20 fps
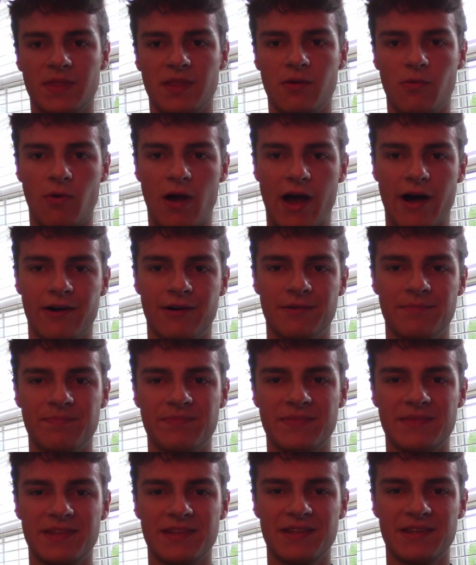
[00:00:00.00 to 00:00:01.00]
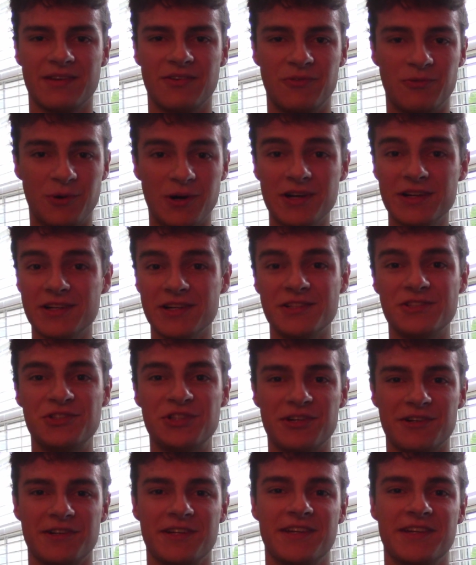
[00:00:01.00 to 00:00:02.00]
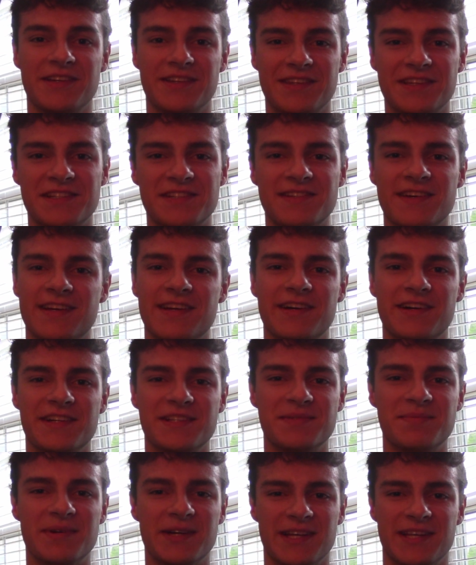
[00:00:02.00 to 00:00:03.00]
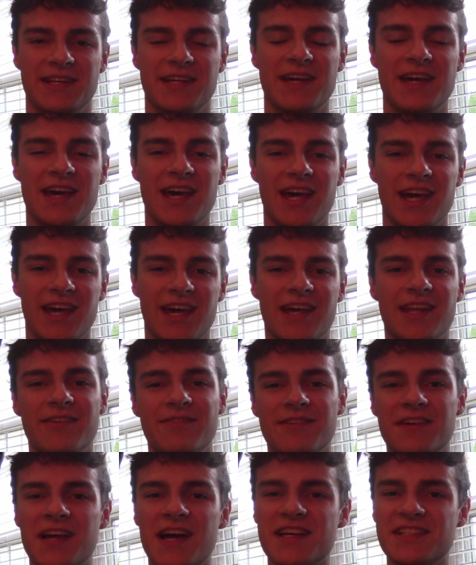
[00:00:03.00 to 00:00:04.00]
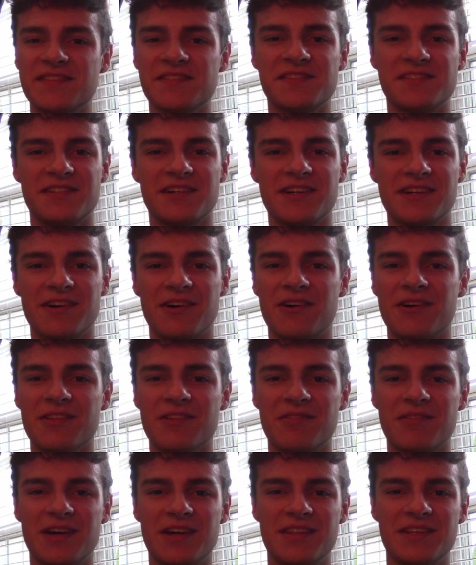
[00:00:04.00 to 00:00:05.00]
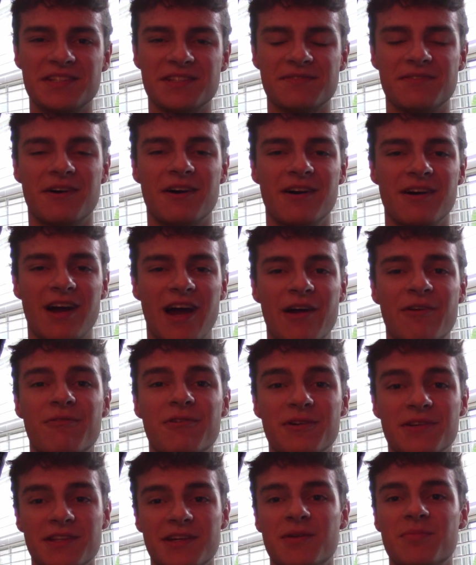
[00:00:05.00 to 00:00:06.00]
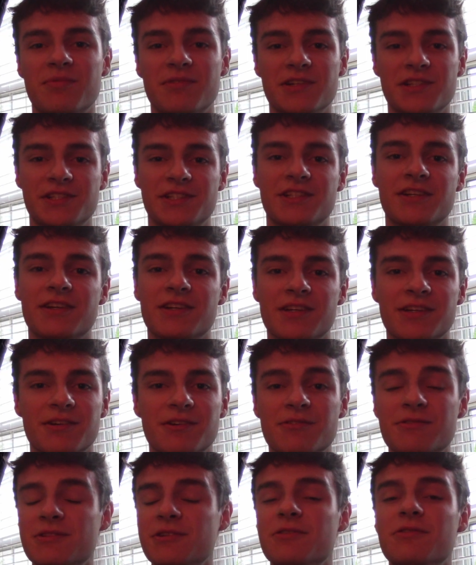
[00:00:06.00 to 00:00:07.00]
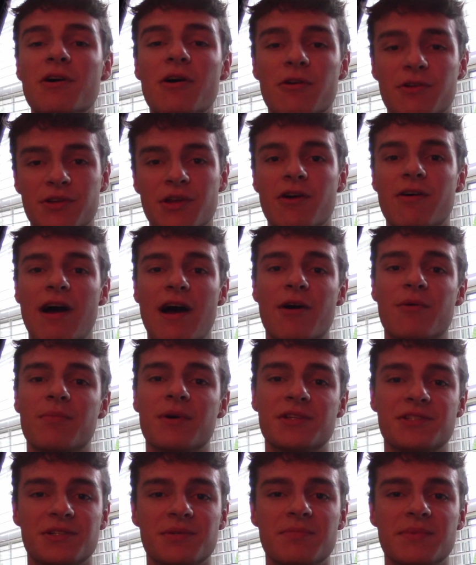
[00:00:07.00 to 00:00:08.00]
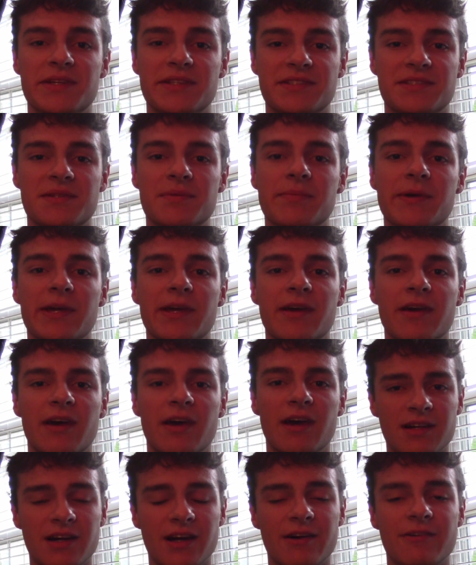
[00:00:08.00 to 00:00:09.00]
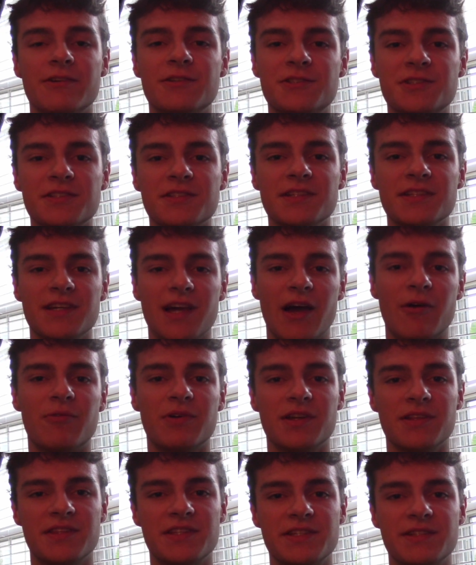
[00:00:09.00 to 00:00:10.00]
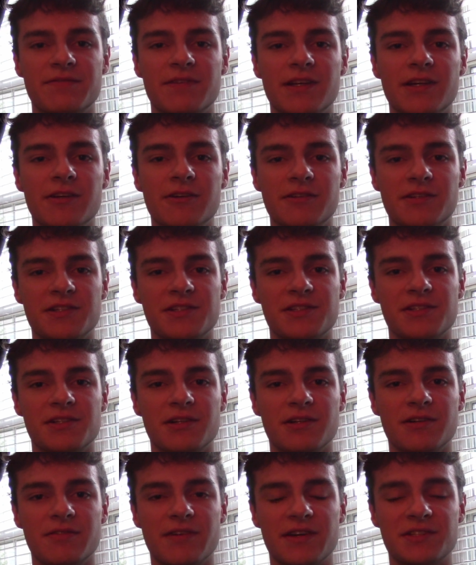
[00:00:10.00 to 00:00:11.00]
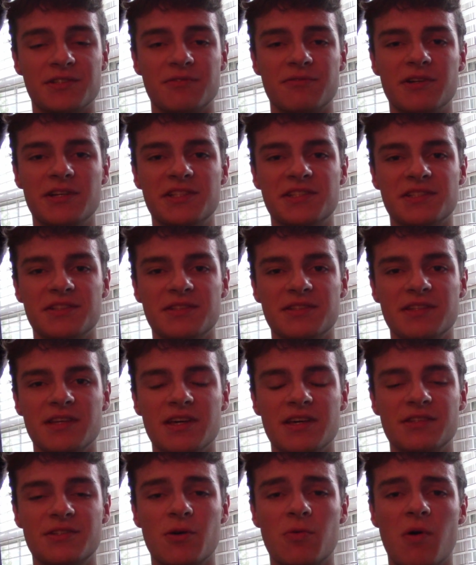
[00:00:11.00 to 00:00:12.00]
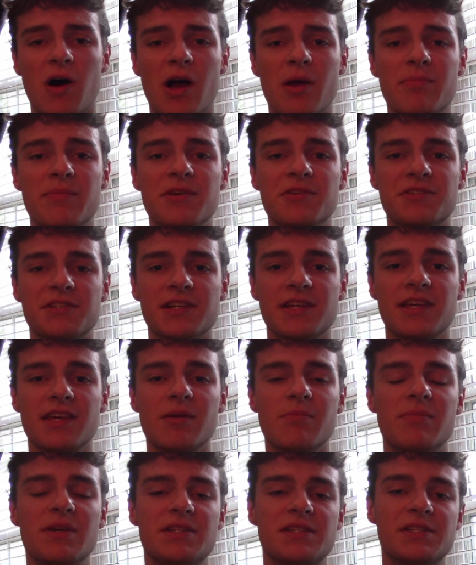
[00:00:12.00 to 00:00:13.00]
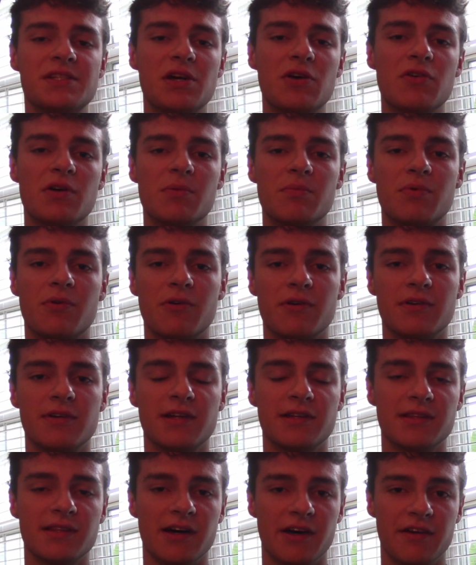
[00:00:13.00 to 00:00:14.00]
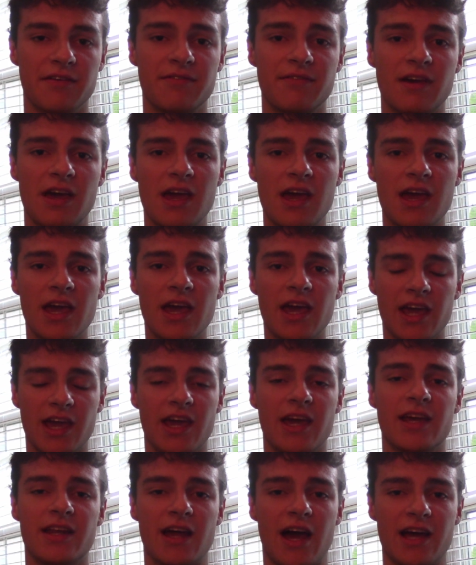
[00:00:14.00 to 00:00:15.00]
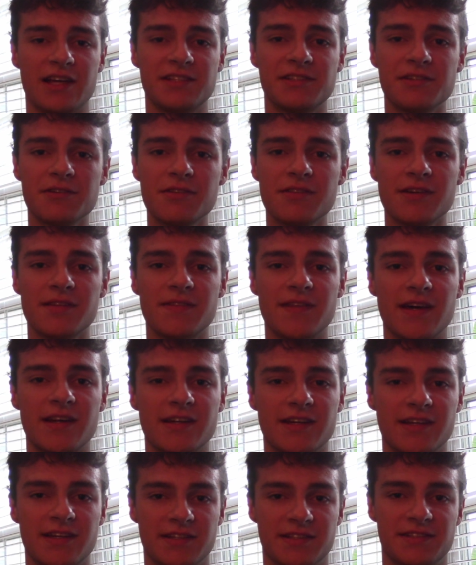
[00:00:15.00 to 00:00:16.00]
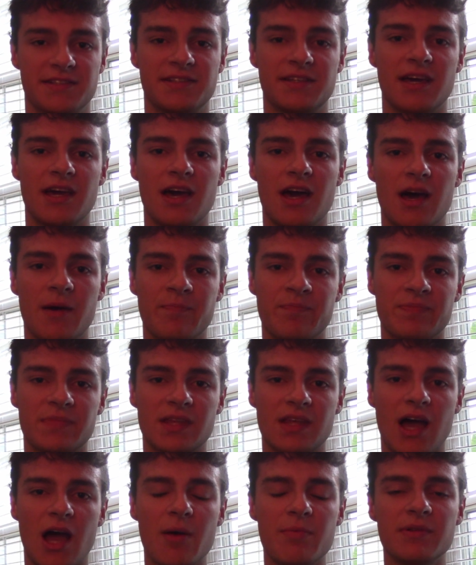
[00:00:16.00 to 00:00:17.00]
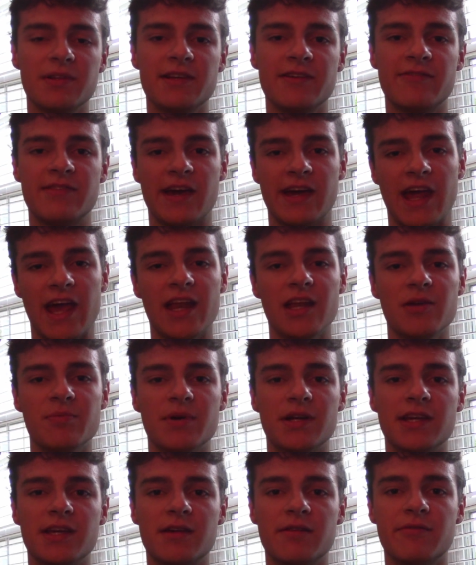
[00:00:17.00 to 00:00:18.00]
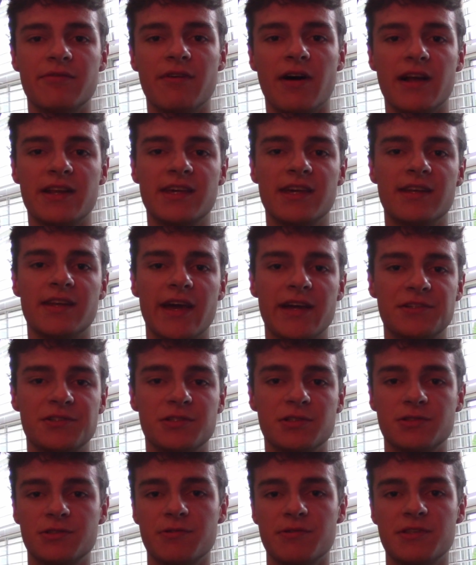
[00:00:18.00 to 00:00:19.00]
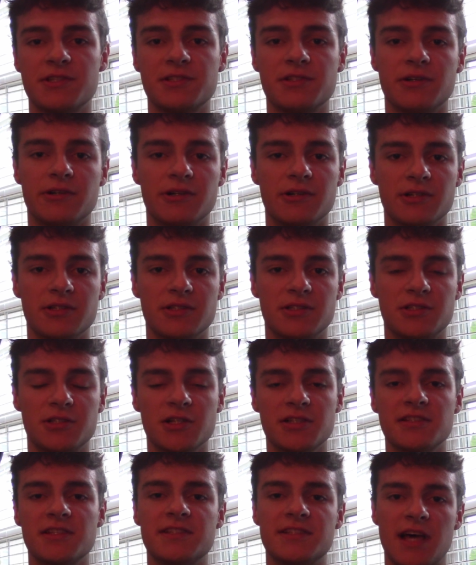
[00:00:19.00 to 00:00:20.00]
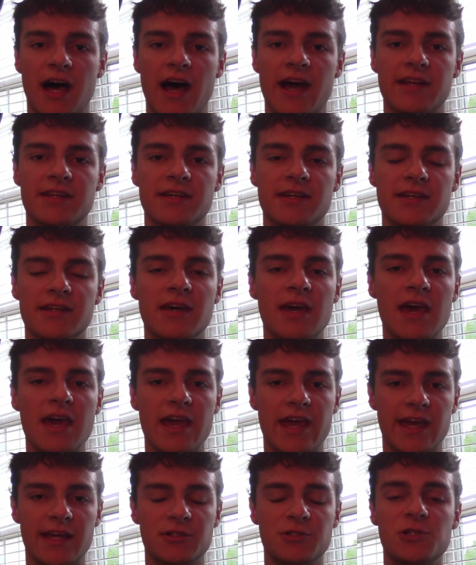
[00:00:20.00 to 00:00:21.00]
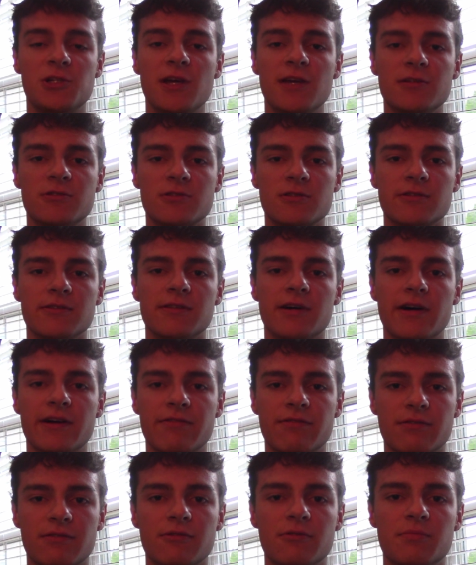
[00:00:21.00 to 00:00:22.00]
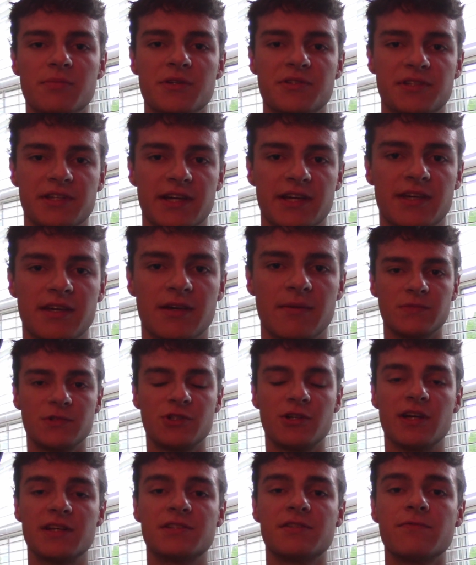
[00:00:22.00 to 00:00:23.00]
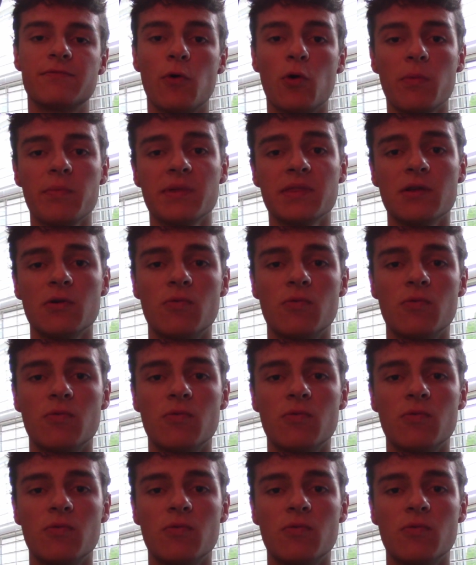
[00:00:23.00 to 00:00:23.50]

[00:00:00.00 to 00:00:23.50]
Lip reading: Wow, what a journey this video has been. And if you guys have stuck all the way this far, I really appreciate you. You don't know how much it means to me. Originally, I wanted this video to serve as a reason to why music can be so important in life. and I still think that it is. I believe that anybody can find connections with songs just as I did and change their life through music, transforming the